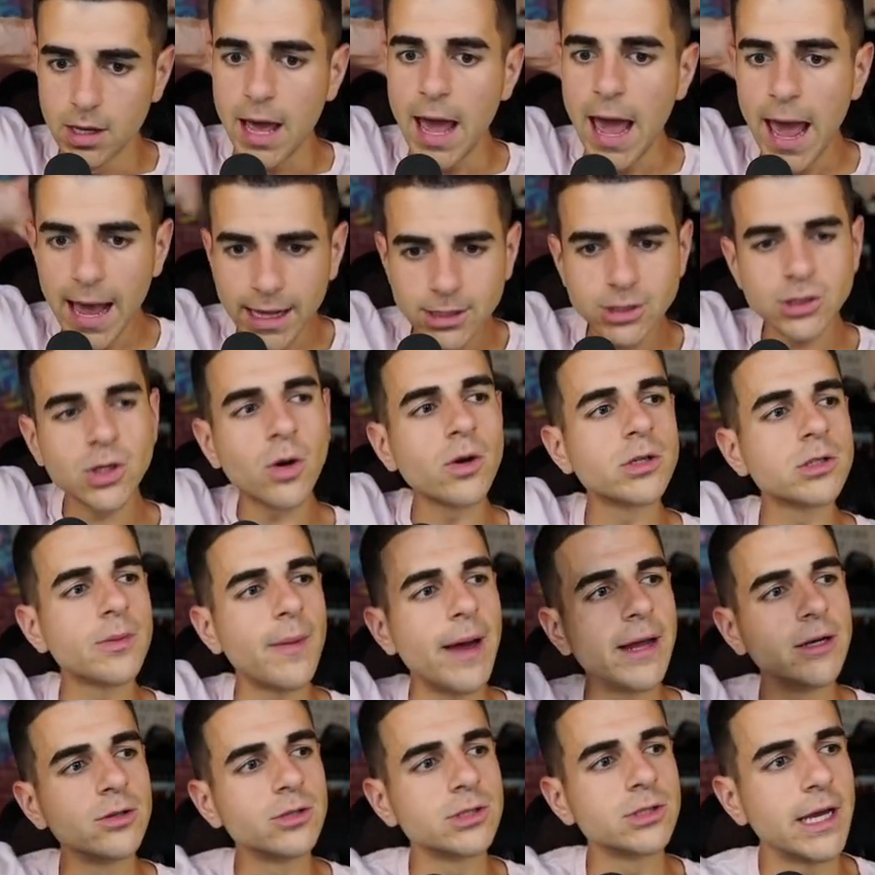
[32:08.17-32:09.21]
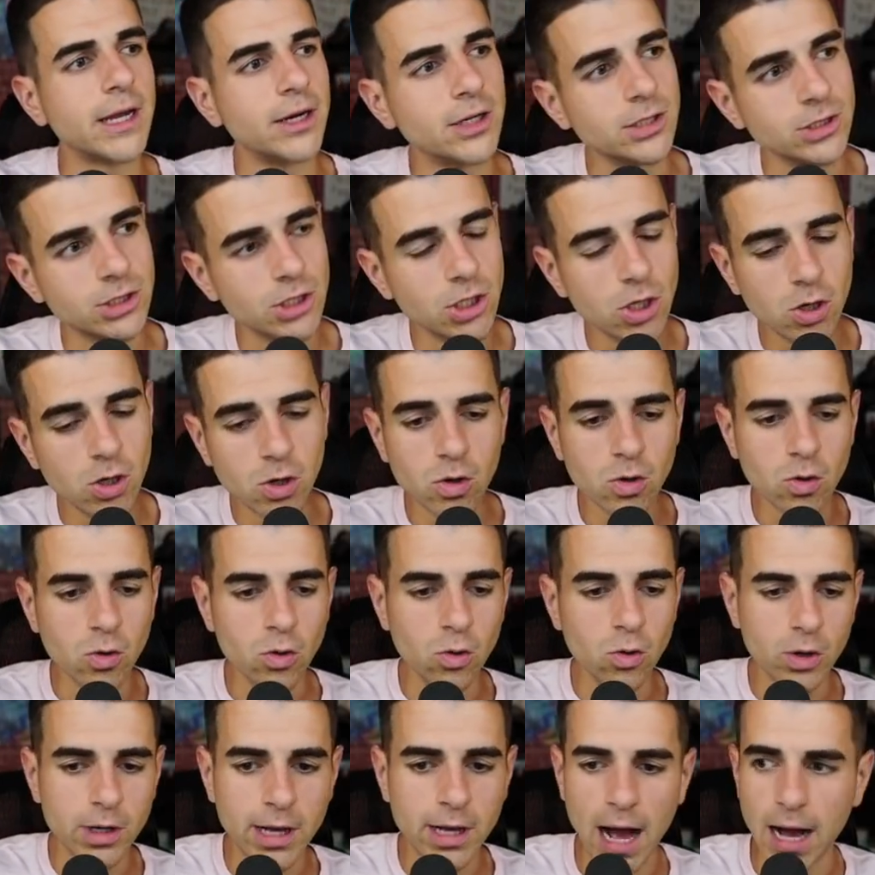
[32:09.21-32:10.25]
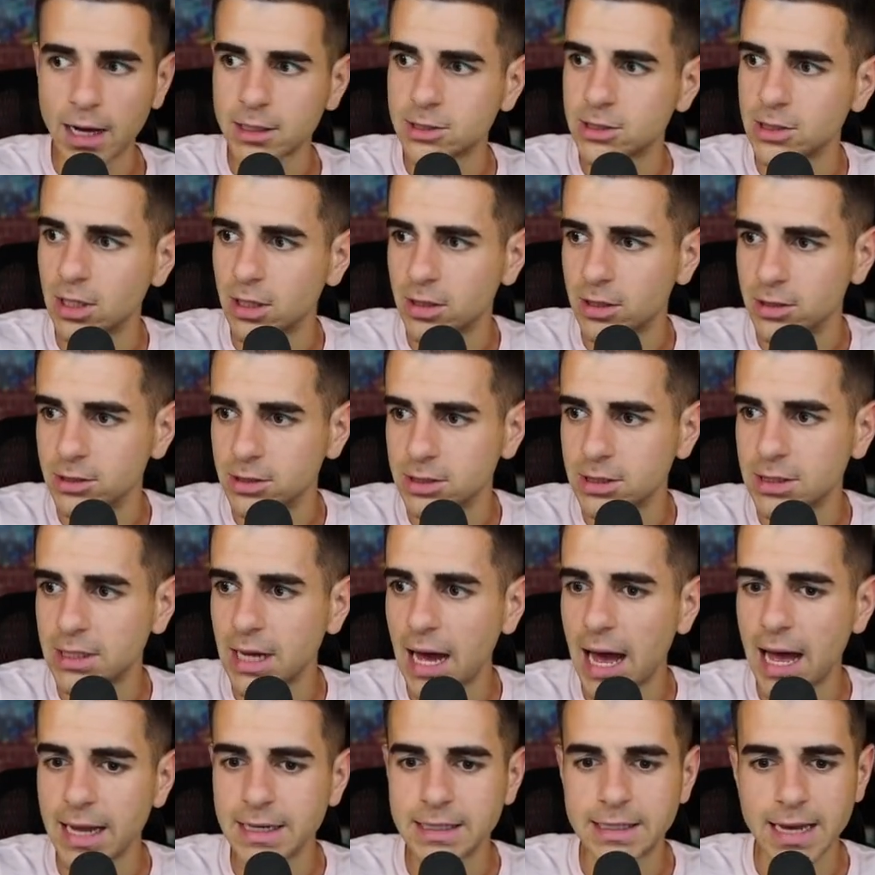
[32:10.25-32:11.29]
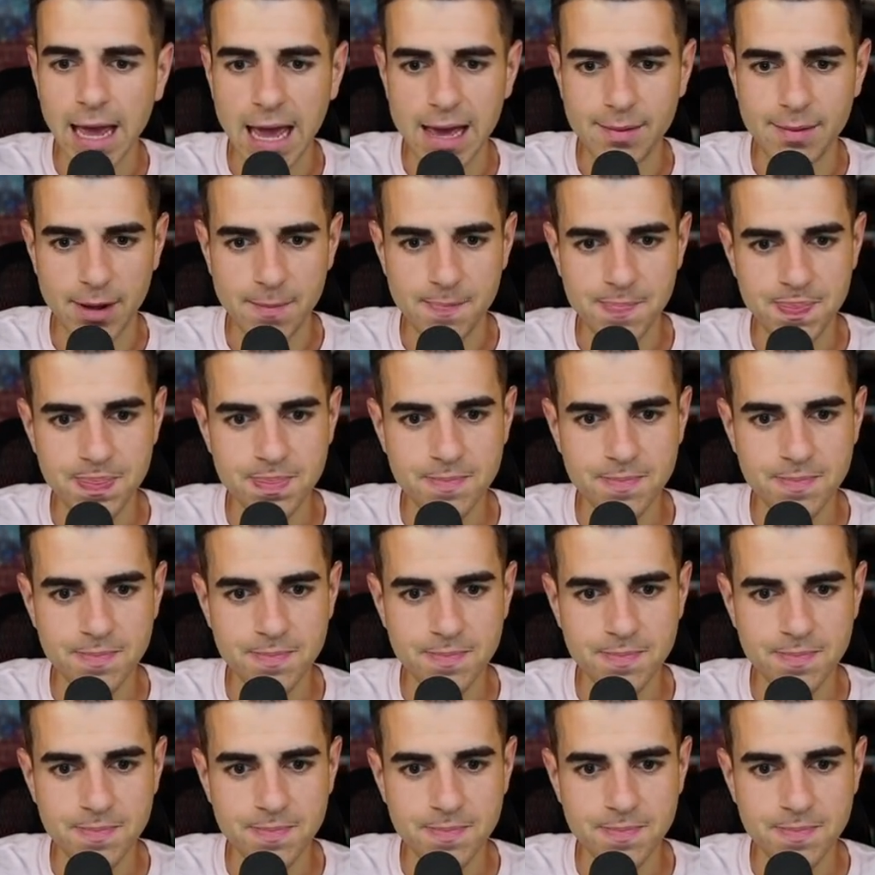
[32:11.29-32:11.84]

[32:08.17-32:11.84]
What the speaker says: And so does Emmanuel Sanders. You cocksuckers. God damn it.